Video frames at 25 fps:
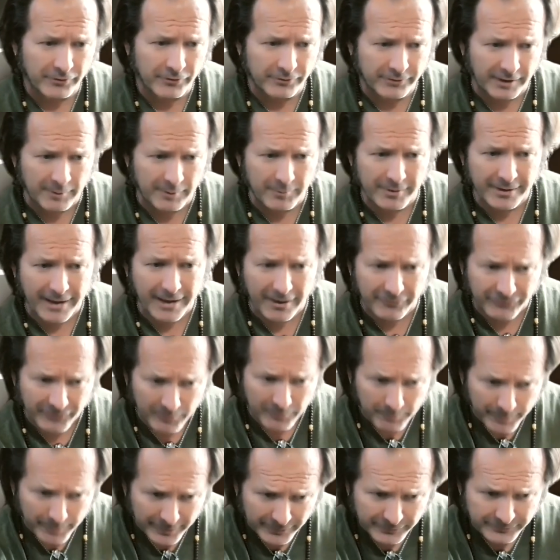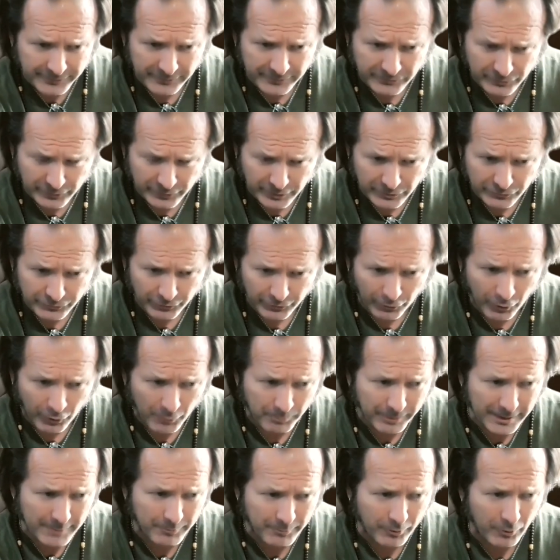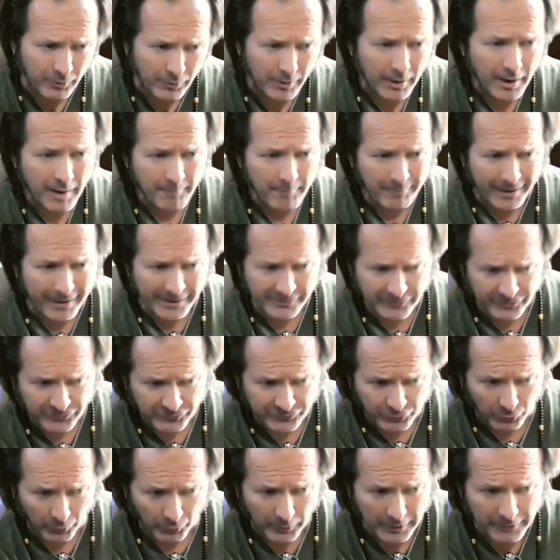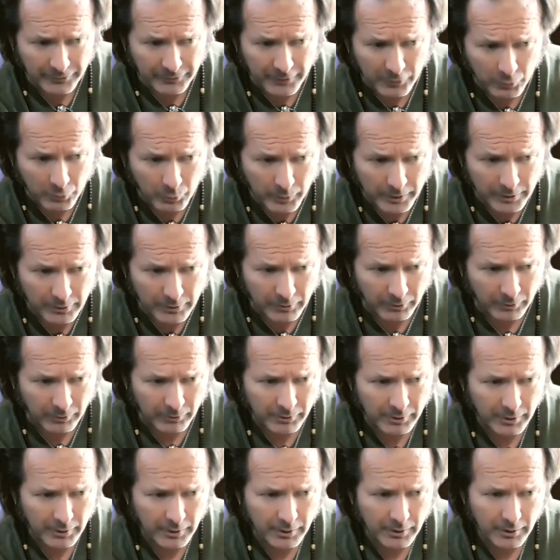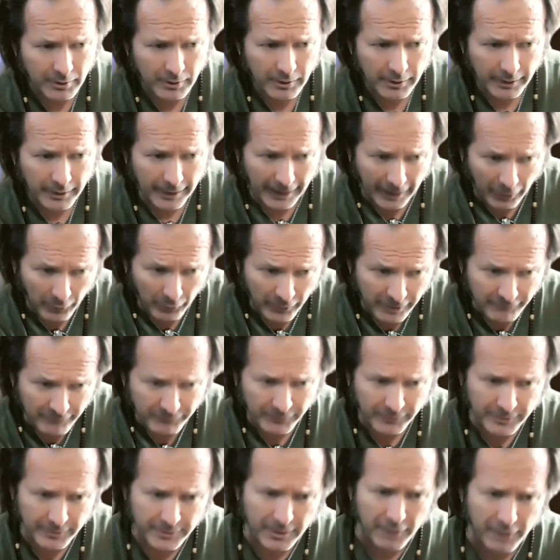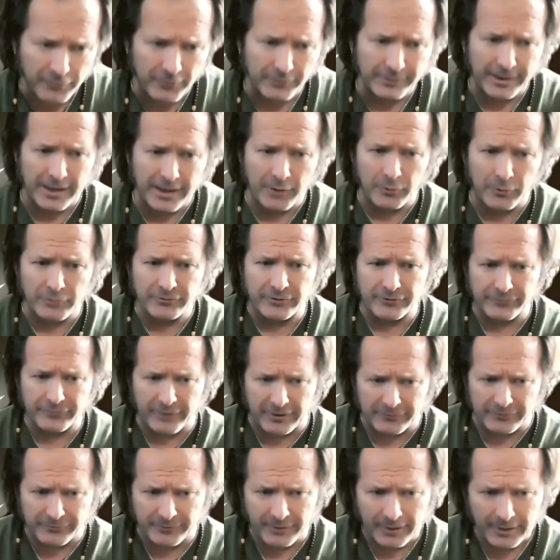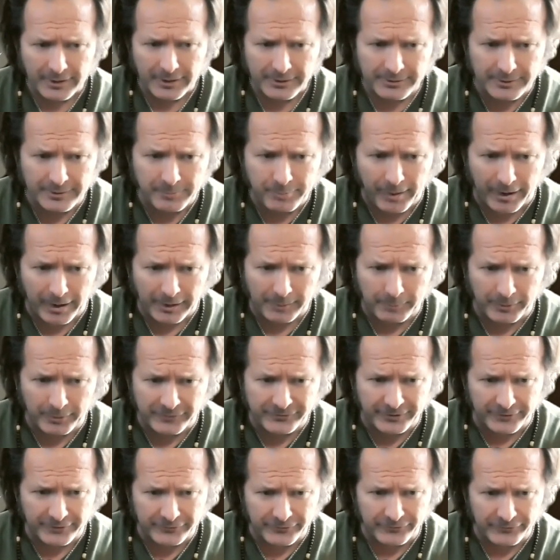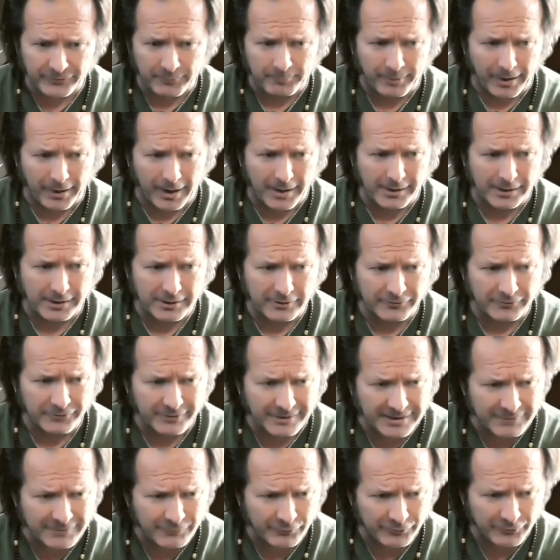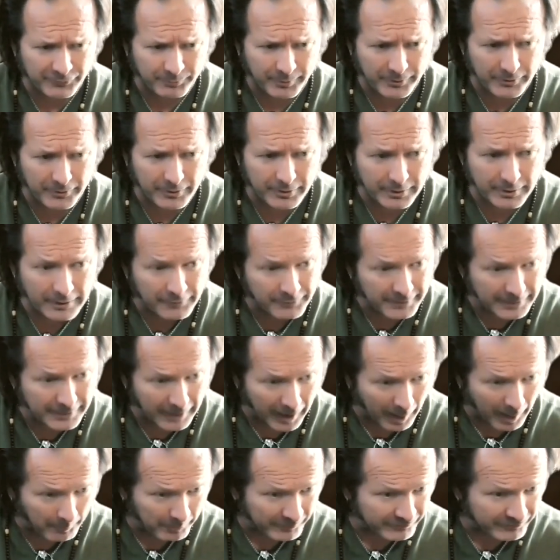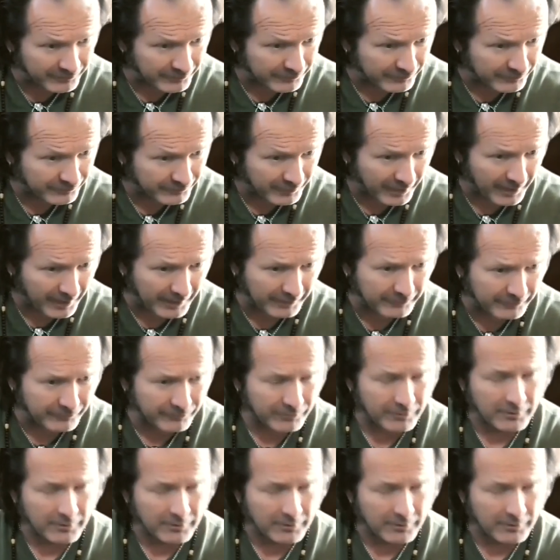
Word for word: the demon has the ability to control people by destroying their will. However, in other languages, as dybbuk possesses a body, it is an evil spirit in the opposite sex